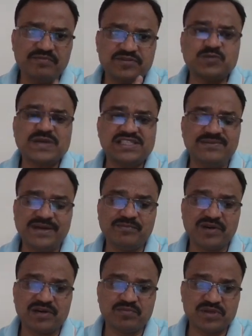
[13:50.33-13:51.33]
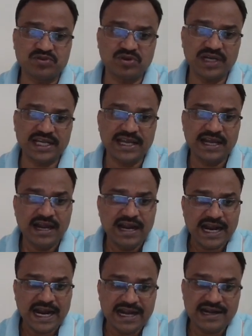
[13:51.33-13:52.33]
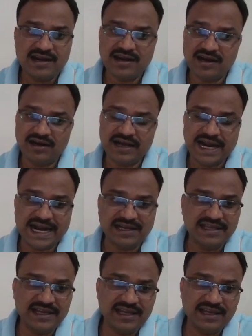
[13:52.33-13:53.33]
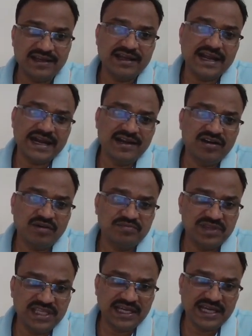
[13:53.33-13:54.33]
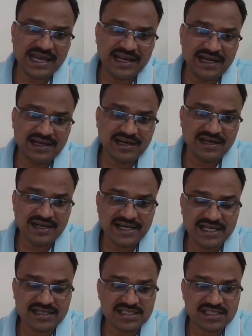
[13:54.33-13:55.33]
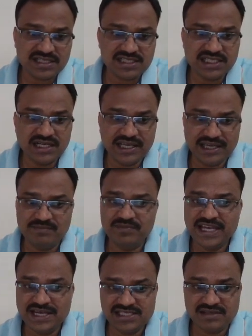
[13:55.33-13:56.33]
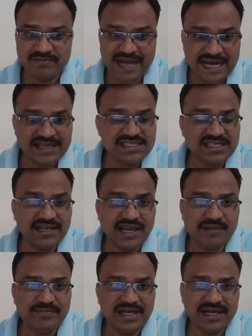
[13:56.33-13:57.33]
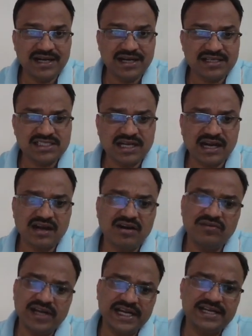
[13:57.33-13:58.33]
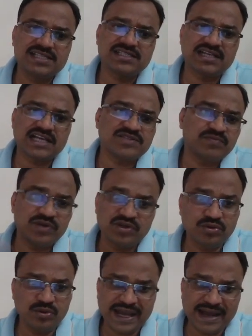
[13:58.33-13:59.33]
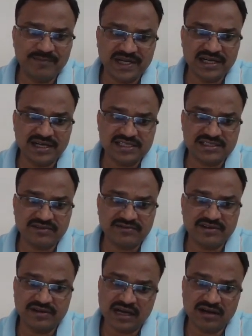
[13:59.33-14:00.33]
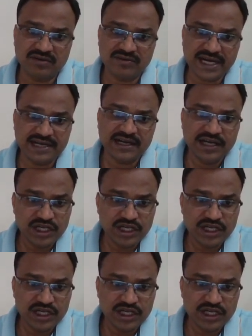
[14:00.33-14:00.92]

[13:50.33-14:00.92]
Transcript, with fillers: specific purpose only and uh, at the end of the internal reconstruction if there is a balance in capital reduction account it is transferred to capital reserve account right